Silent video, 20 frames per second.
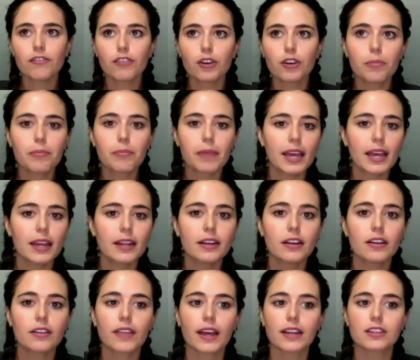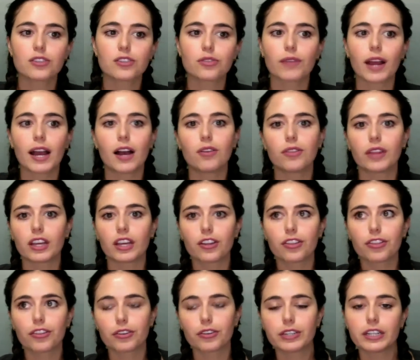For men, that's around like
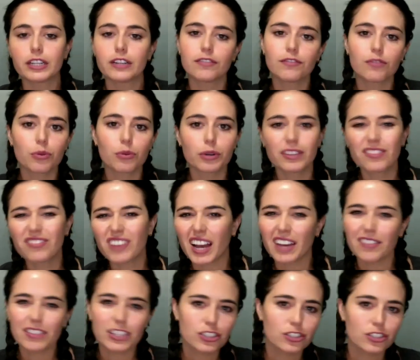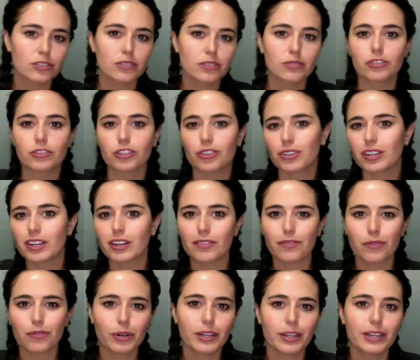30 to 45-ish, 30 to
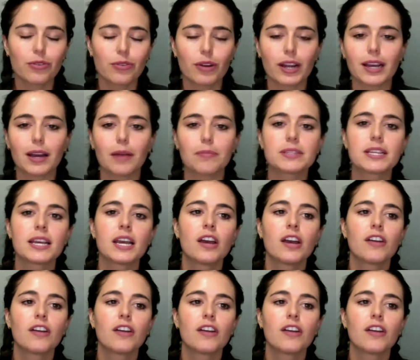40 grams.